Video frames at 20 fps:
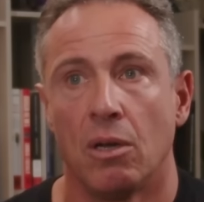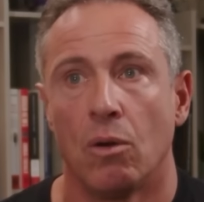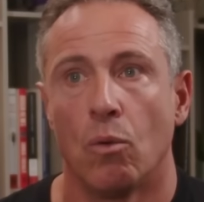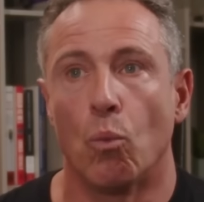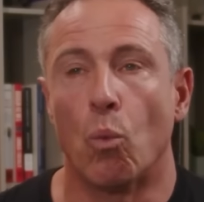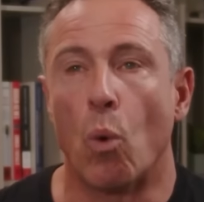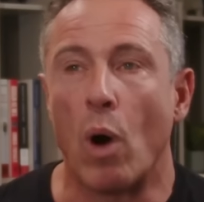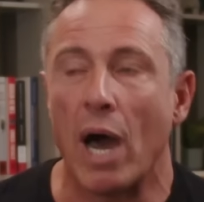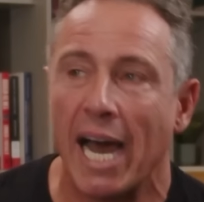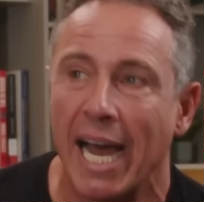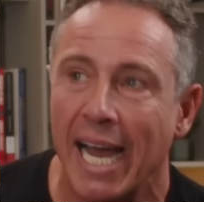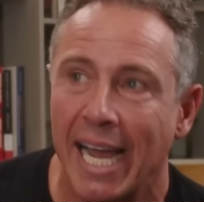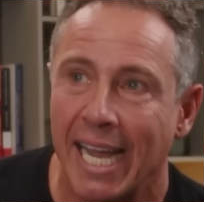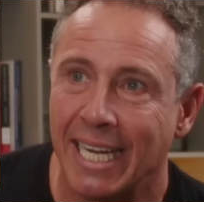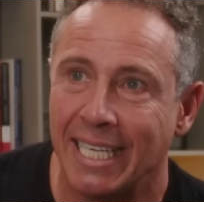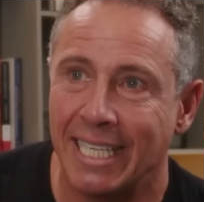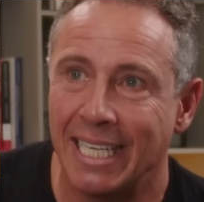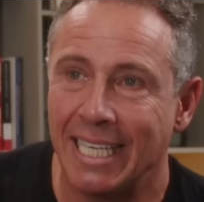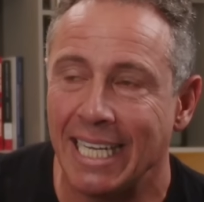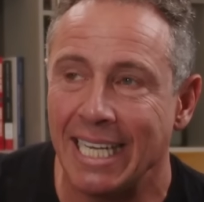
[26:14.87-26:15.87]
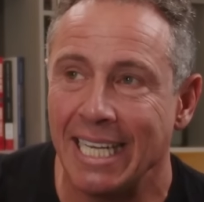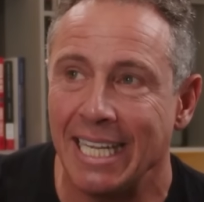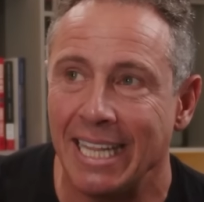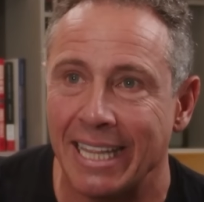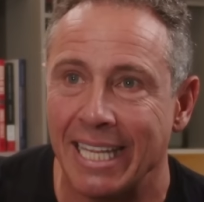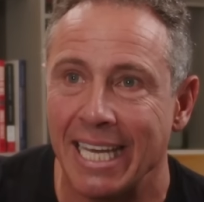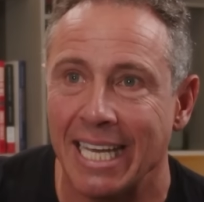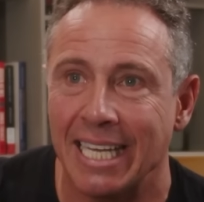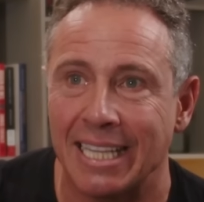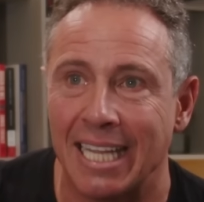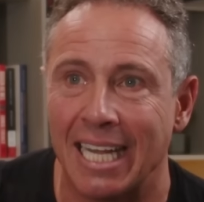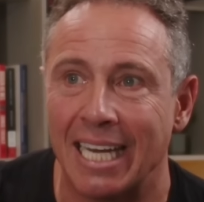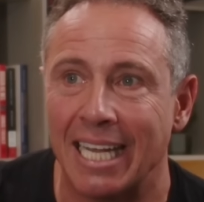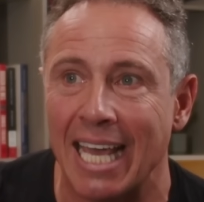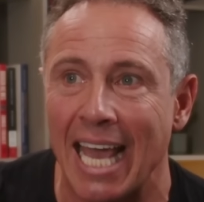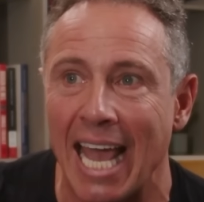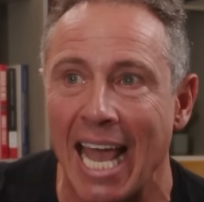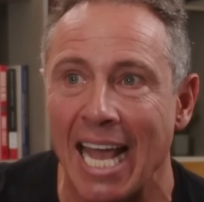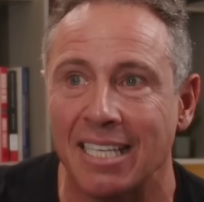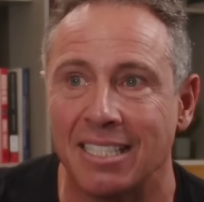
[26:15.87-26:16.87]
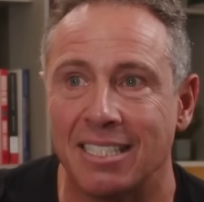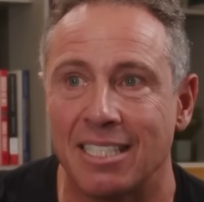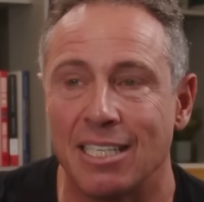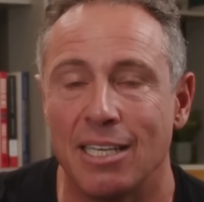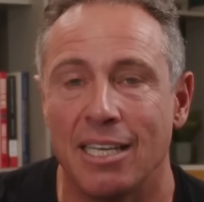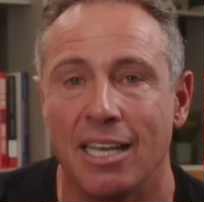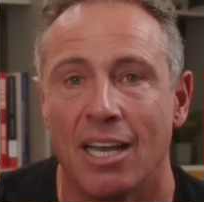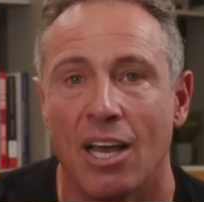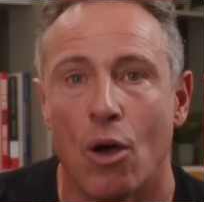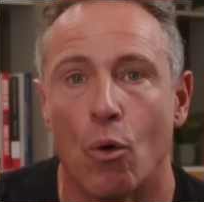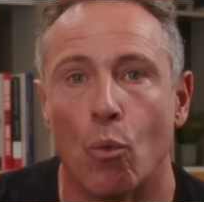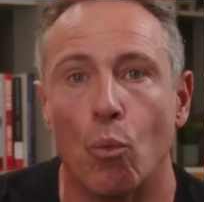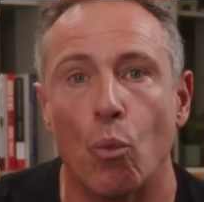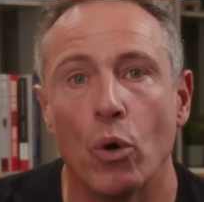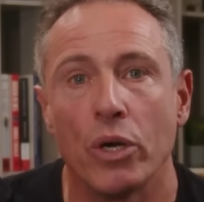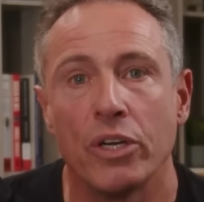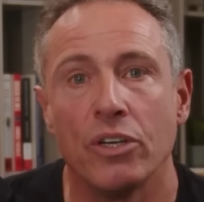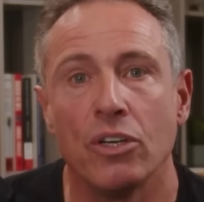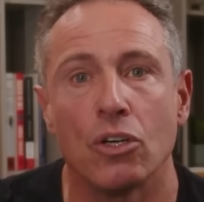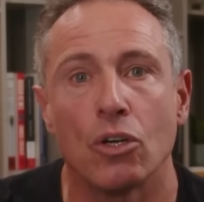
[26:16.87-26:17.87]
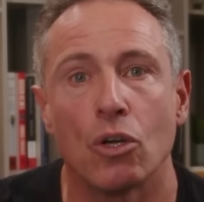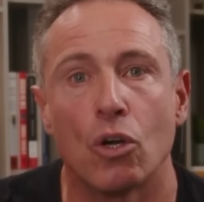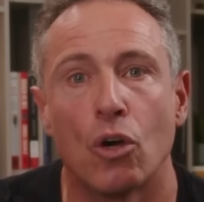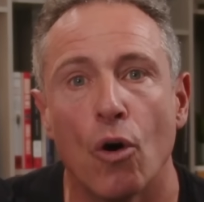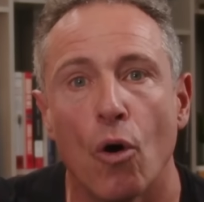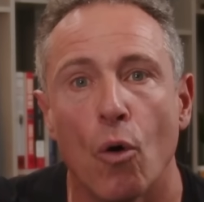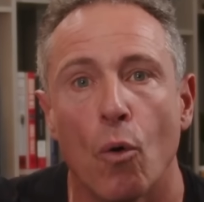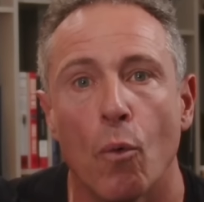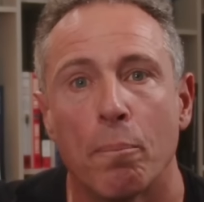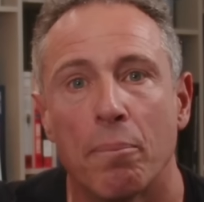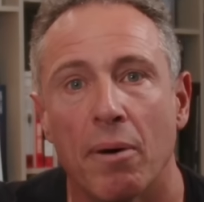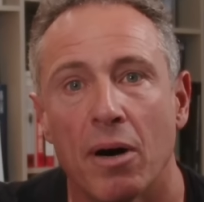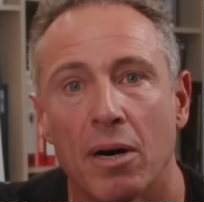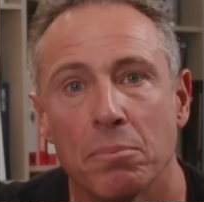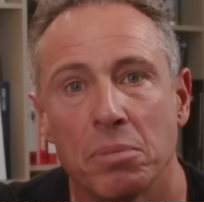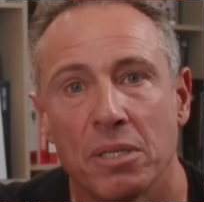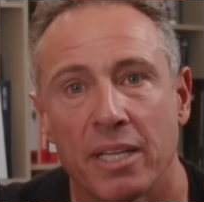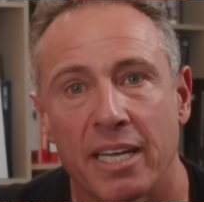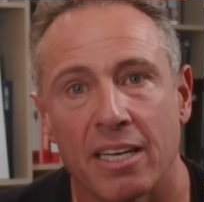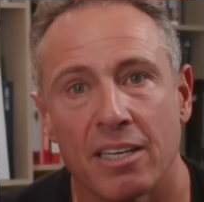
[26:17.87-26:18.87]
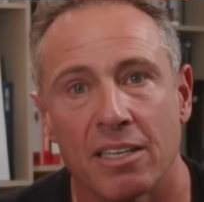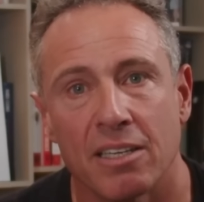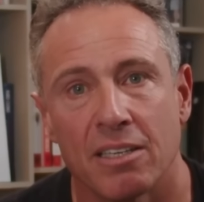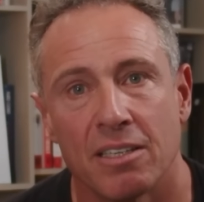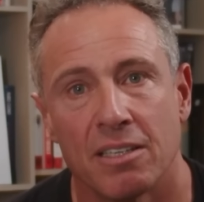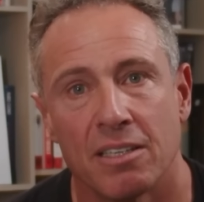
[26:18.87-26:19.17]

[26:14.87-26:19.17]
Why did he think that Cassie wouldn't go public?